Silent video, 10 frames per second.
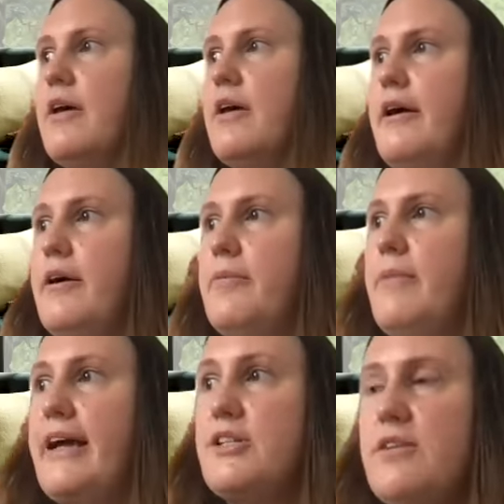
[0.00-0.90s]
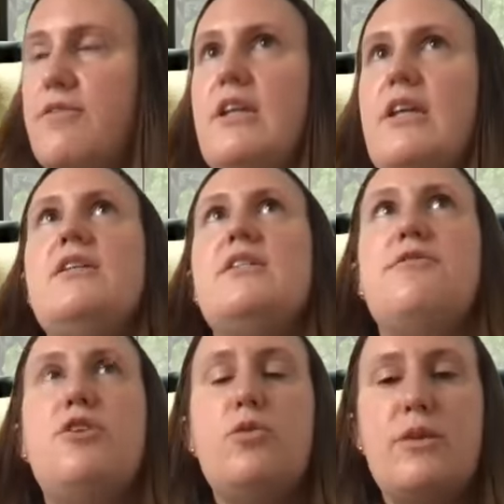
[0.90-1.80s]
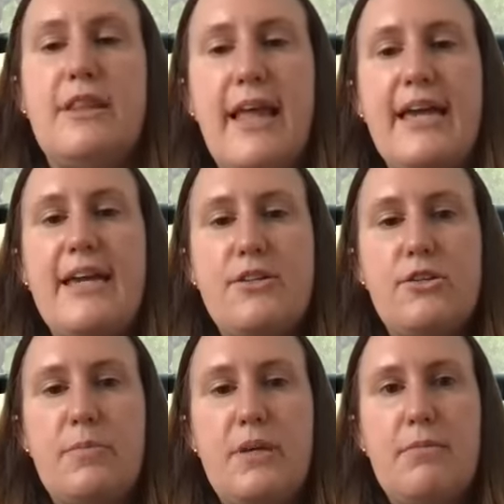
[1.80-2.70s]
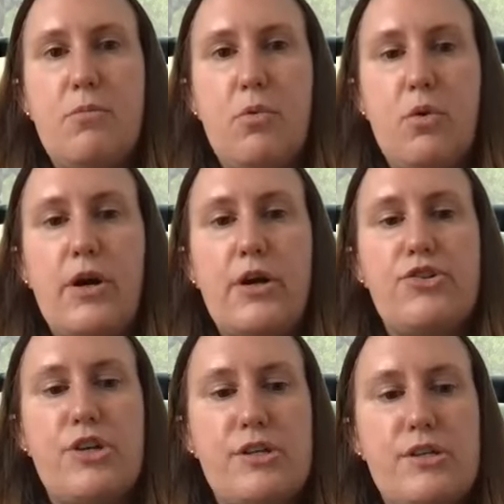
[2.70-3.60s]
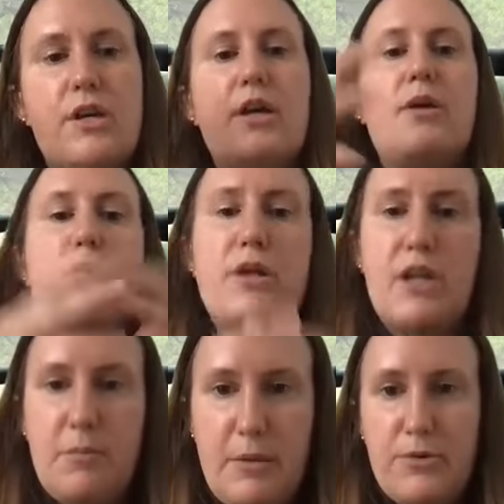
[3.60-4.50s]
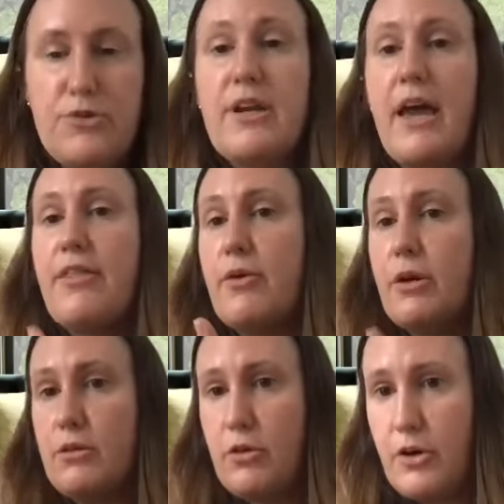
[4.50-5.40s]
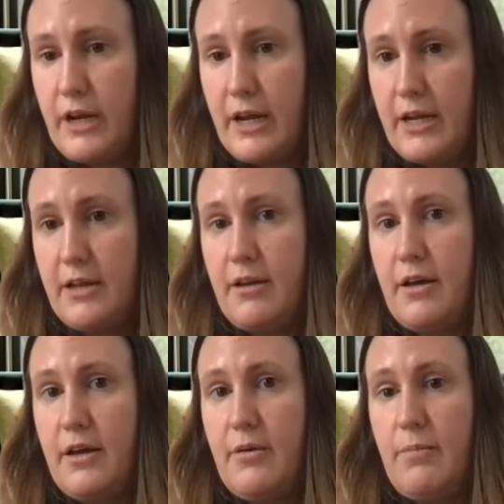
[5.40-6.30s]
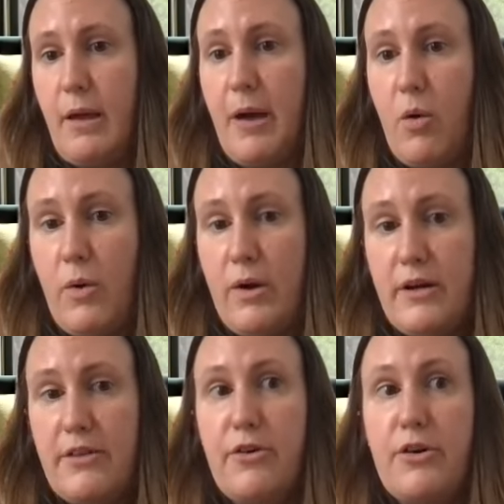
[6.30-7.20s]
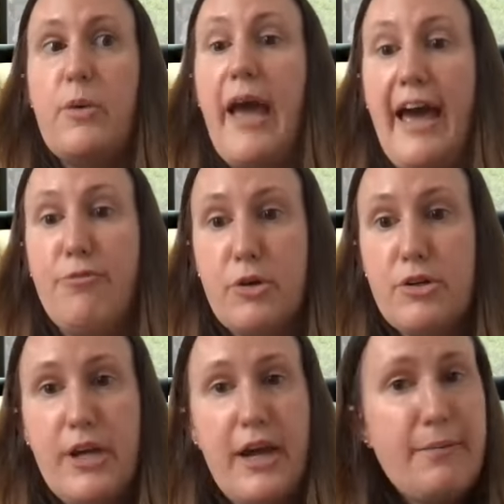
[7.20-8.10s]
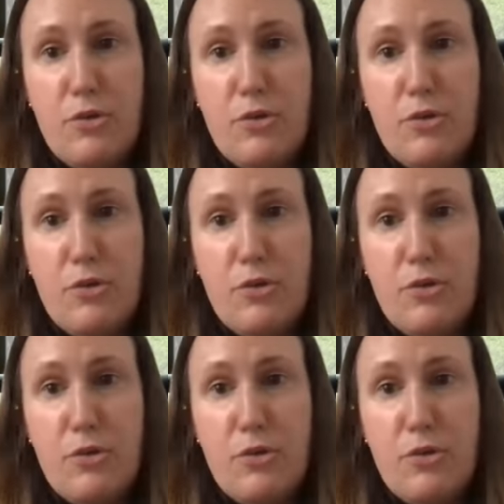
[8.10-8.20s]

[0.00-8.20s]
activity is if you would like it to be more just bringing people together and learning about one another and you have more time,